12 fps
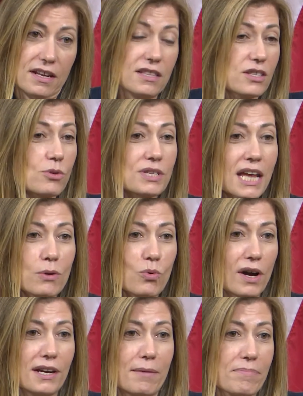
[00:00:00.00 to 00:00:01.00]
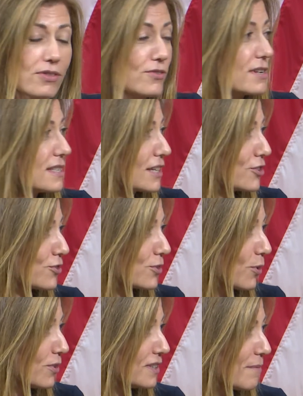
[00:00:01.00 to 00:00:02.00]
And so day one, I'm thirty-six years
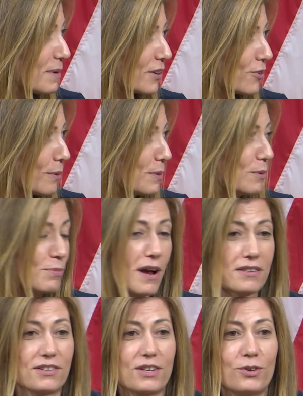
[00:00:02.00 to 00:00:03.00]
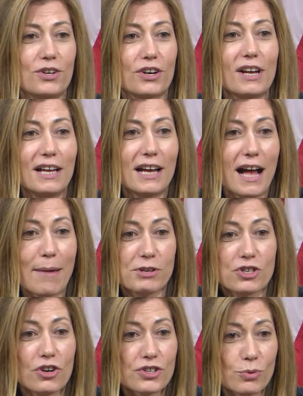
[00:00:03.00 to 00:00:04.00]
old, I've been a criminal prosecutor, I'm
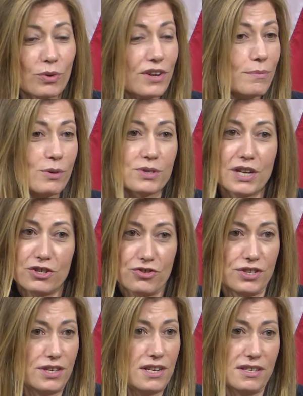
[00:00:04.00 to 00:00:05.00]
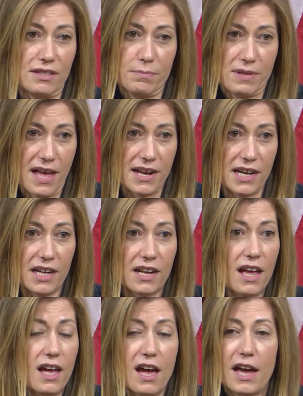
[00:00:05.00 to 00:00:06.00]
in charge of one of the most dangerous cities on the planet.
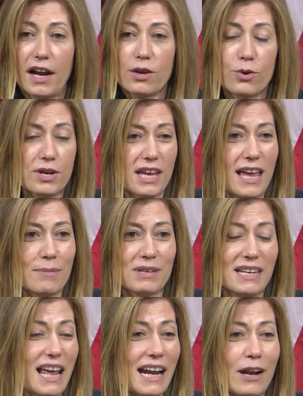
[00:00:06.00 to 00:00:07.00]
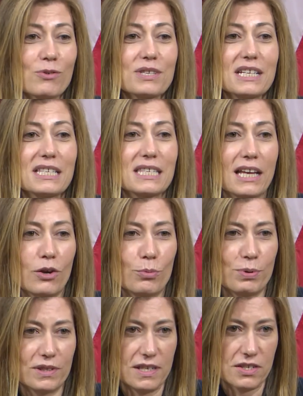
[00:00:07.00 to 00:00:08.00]
And I go to Camden, and I don't see a single
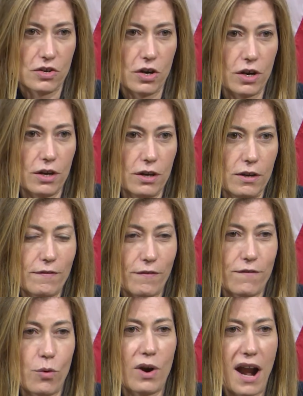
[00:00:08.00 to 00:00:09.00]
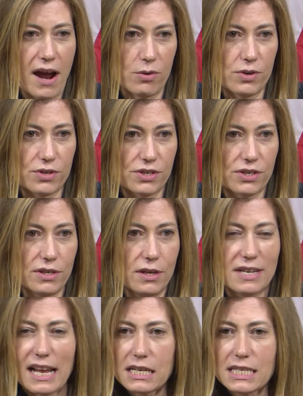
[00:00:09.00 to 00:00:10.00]
police car for four hours.
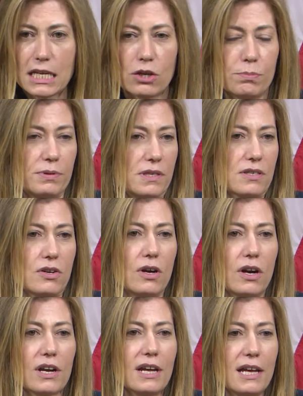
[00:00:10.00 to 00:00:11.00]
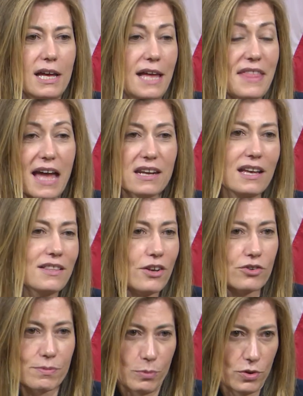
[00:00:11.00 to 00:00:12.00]
Not a single police car. And that night
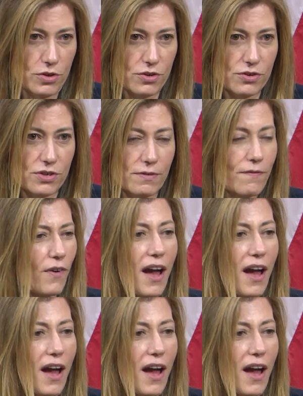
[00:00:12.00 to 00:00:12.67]
there's murders.